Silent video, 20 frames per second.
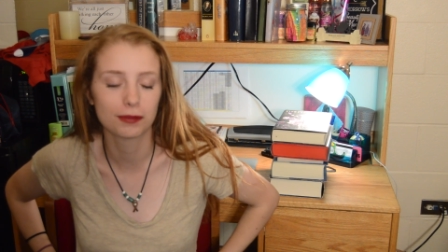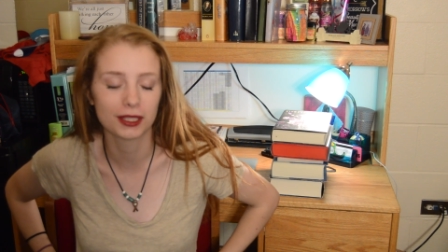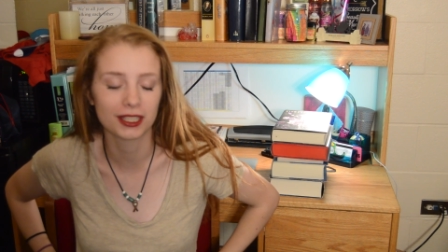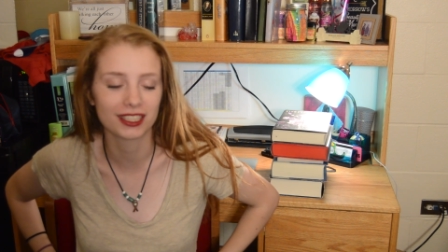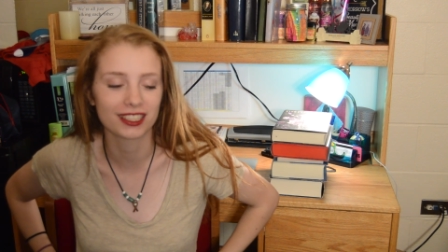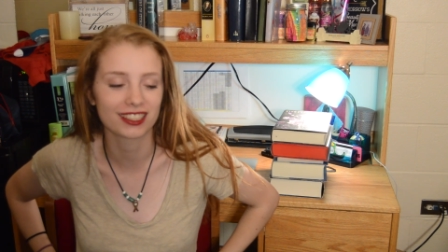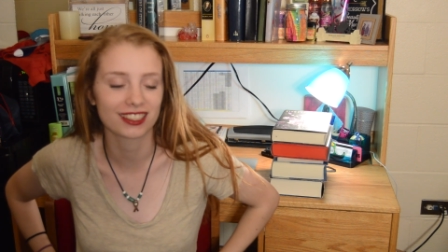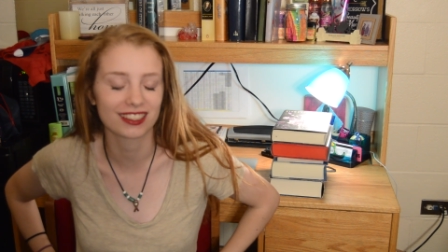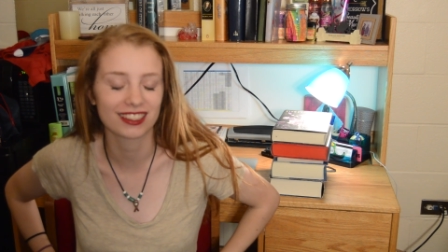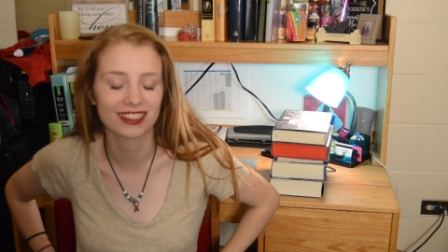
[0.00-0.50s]

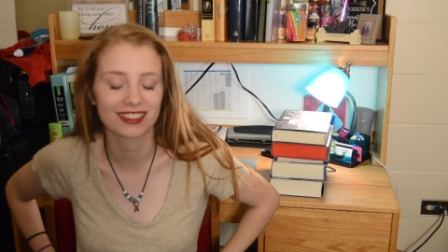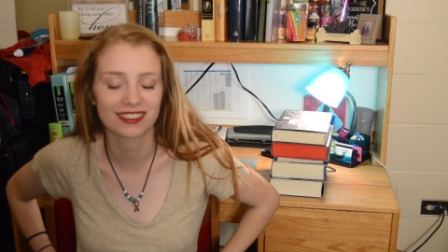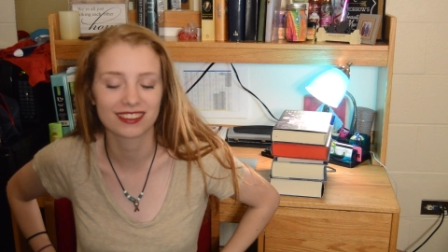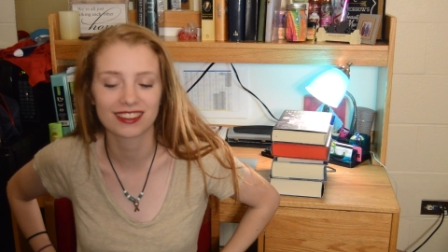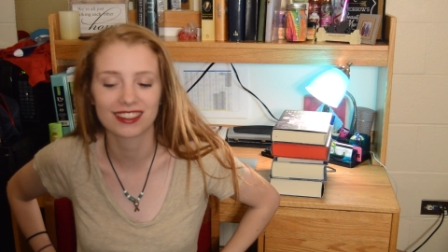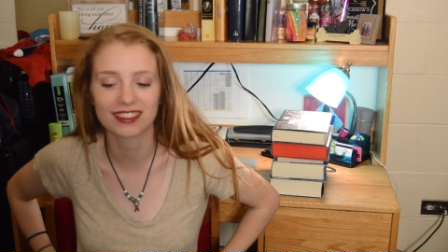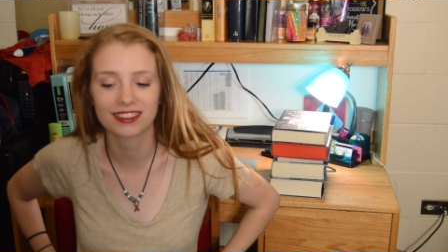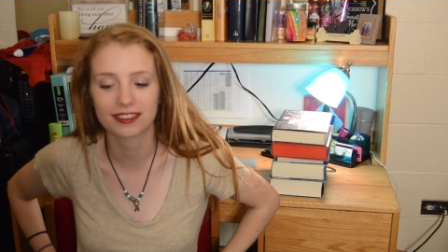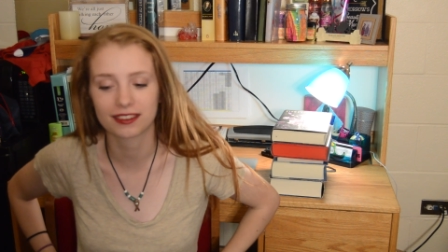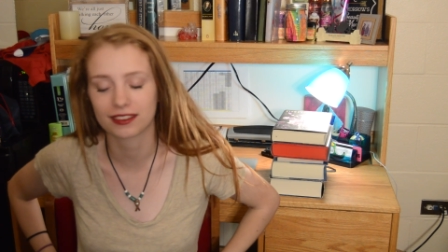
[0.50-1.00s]
book.
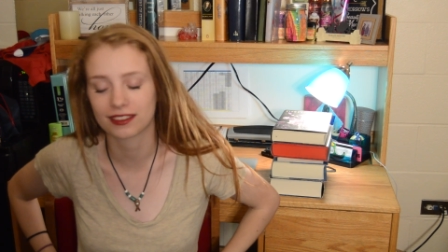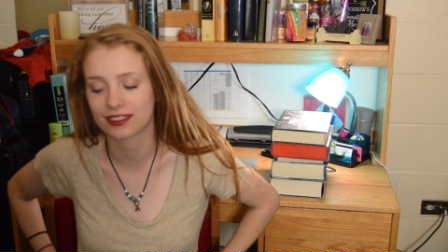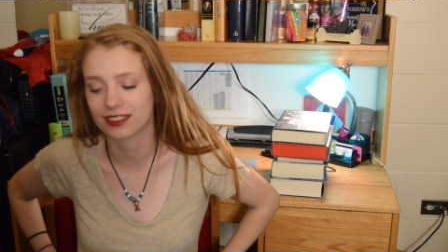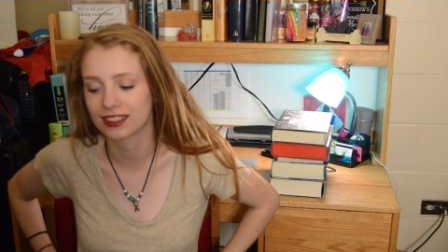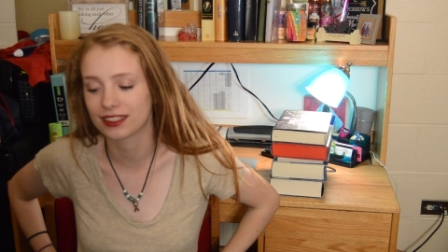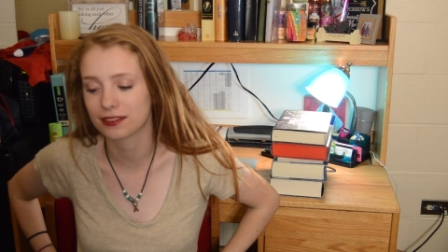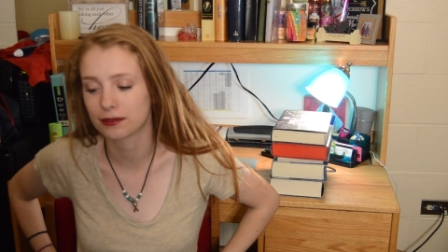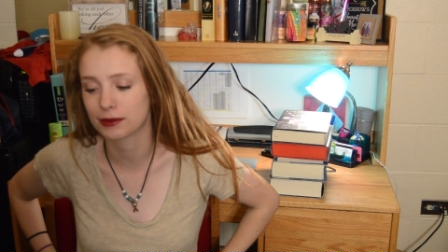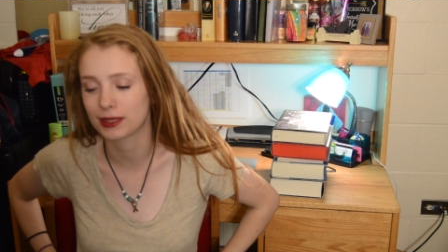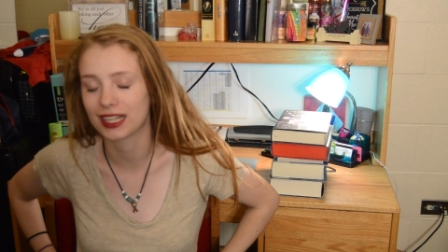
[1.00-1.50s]
Let, let's,
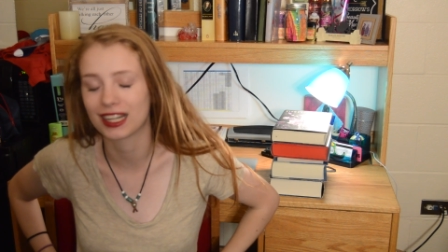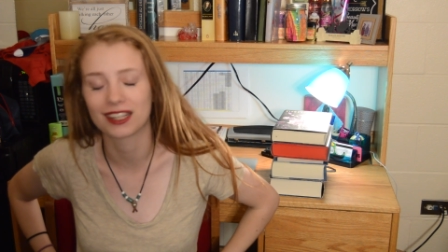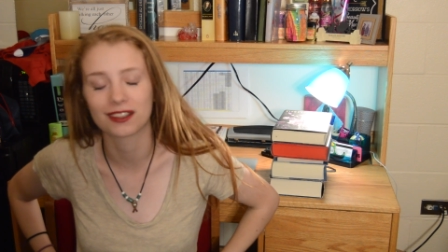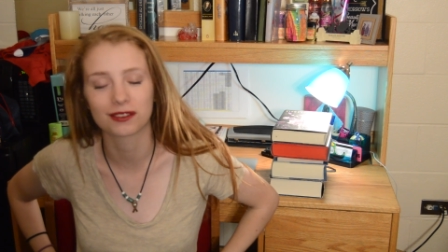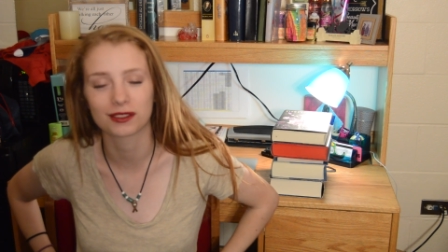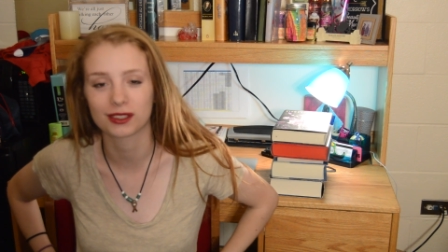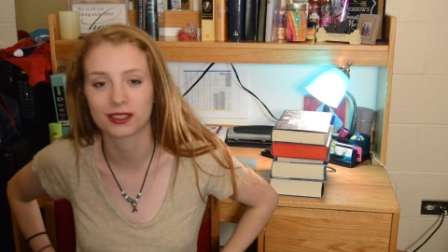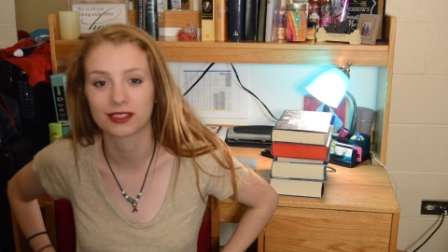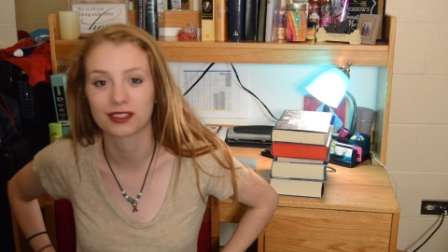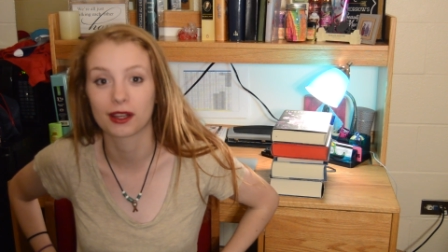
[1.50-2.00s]
let's be
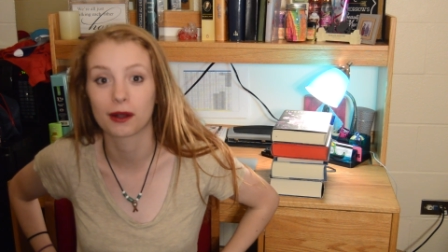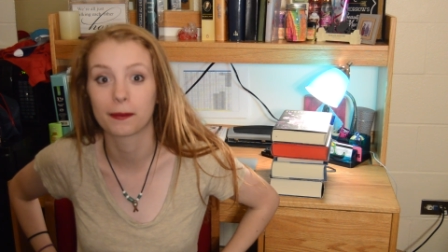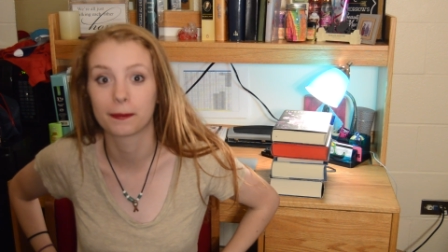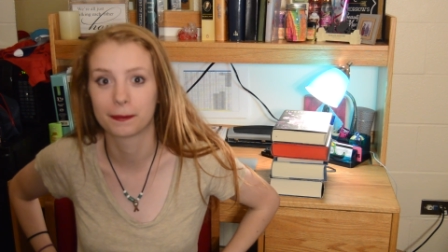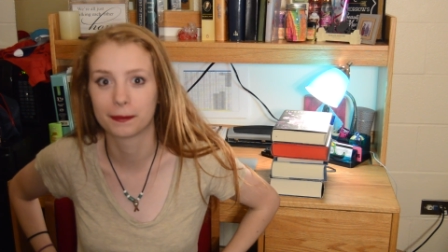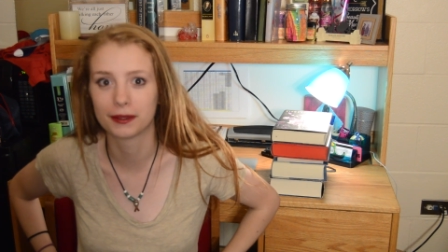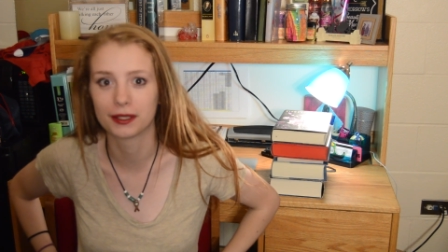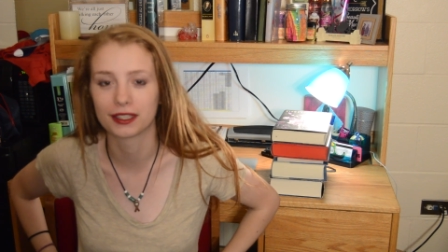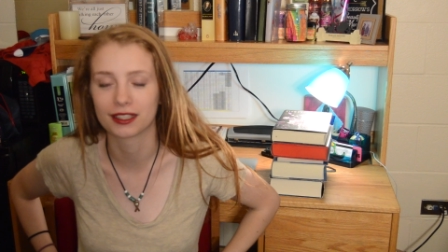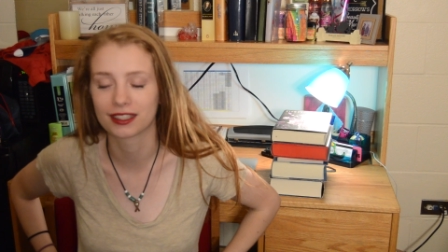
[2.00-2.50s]
honest with
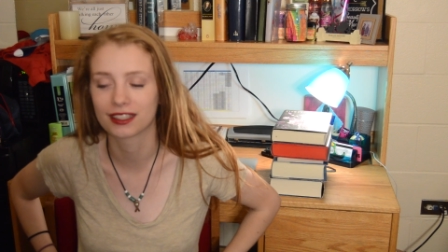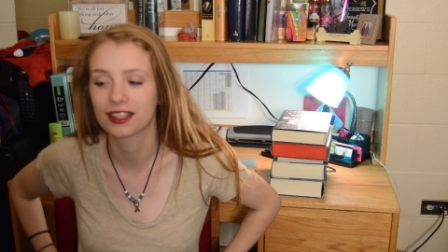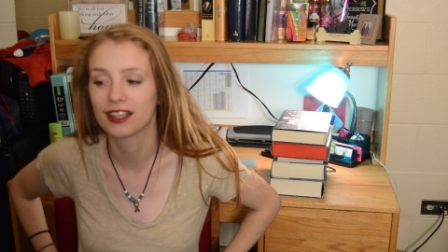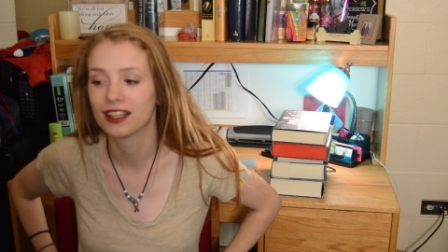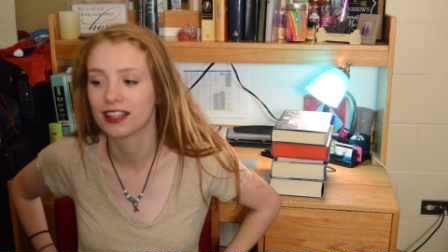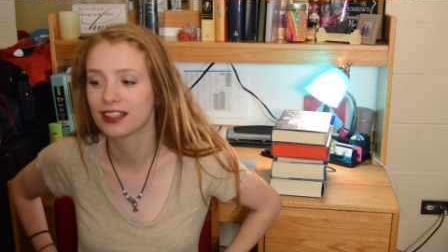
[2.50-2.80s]
ourselves. Book.